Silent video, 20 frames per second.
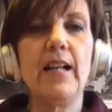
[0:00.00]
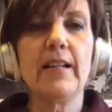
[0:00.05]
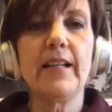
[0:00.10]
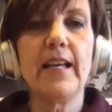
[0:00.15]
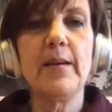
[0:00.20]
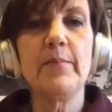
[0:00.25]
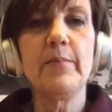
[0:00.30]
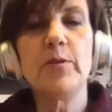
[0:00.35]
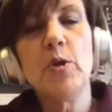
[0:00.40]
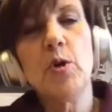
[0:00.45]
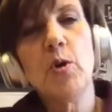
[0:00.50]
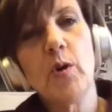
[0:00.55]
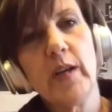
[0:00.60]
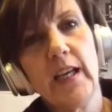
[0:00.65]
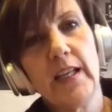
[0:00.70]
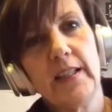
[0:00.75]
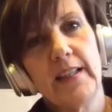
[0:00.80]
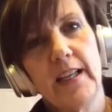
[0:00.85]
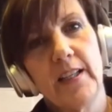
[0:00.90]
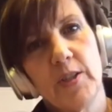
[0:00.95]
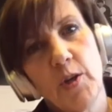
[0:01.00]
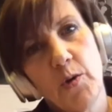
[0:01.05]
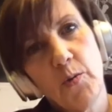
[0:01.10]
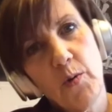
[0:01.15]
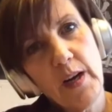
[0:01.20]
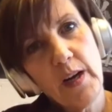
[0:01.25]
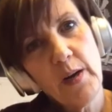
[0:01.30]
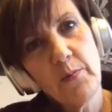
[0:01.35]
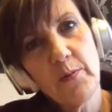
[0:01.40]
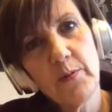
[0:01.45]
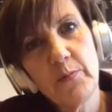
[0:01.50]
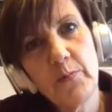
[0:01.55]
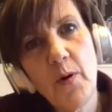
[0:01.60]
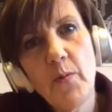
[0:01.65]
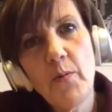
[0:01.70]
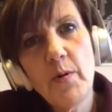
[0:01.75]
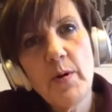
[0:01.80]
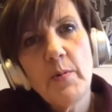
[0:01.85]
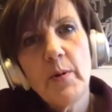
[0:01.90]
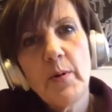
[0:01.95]
keep talking then. So what
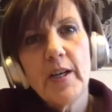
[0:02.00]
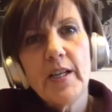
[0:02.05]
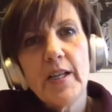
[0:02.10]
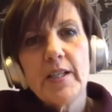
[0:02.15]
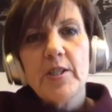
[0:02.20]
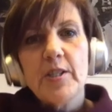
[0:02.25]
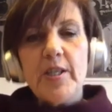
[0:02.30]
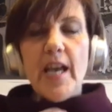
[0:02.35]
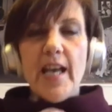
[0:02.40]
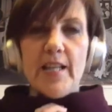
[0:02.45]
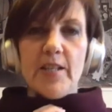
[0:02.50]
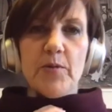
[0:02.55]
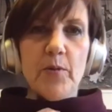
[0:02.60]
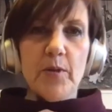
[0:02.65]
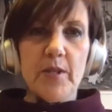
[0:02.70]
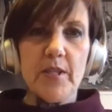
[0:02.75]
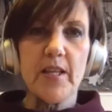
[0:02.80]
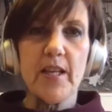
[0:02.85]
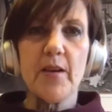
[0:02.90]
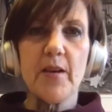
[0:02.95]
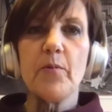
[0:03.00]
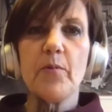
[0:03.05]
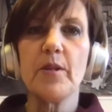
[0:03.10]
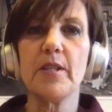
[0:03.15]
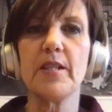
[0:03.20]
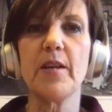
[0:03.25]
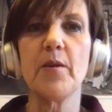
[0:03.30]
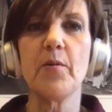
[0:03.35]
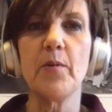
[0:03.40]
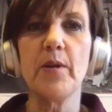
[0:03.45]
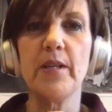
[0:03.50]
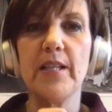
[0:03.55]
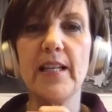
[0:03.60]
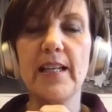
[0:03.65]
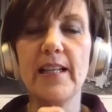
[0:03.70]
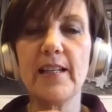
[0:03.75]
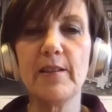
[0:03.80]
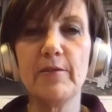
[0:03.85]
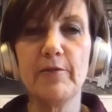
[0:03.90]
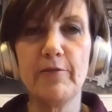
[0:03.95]
we were going to suggest was that we did a
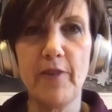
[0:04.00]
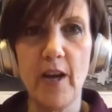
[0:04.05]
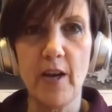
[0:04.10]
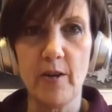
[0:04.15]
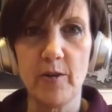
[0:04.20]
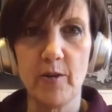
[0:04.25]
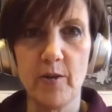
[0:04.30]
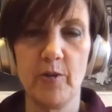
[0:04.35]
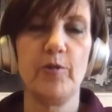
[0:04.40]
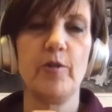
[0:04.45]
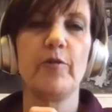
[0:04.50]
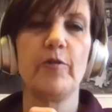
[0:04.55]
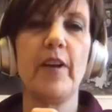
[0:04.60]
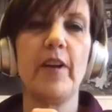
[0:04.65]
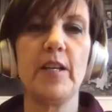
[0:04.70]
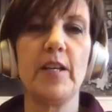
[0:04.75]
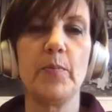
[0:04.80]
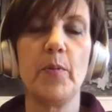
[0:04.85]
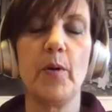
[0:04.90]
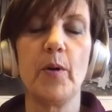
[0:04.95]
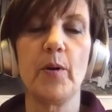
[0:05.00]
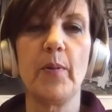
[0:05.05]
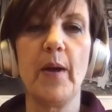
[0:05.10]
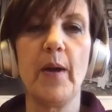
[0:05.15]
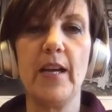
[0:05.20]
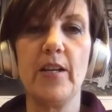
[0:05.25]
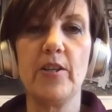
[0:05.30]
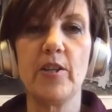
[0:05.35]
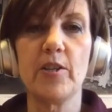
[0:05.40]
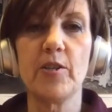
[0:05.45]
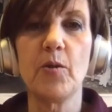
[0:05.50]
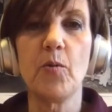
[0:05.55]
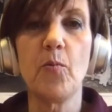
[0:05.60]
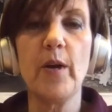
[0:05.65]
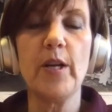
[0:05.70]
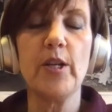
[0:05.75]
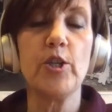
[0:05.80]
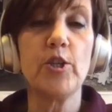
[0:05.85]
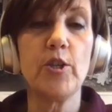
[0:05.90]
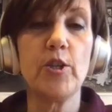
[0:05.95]
little vote on your Facebook page as to
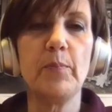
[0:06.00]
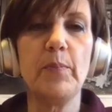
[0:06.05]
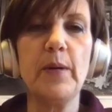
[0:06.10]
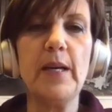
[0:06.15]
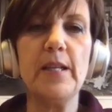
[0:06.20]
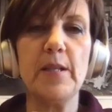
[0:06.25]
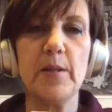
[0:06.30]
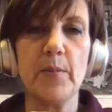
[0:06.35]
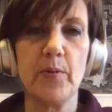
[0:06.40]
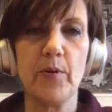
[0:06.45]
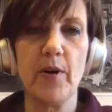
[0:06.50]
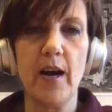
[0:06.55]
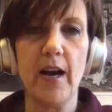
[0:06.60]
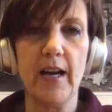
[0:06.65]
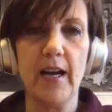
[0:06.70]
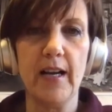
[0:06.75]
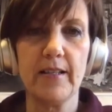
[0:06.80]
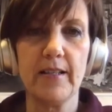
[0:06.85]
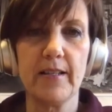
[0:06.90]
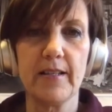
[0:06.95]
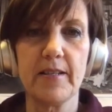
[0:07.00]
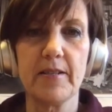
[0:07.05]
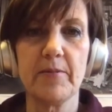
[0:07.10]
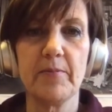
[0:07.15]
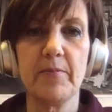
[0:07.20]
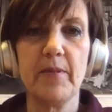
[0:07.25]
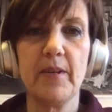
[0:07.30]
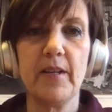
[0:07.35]
which should be the prize.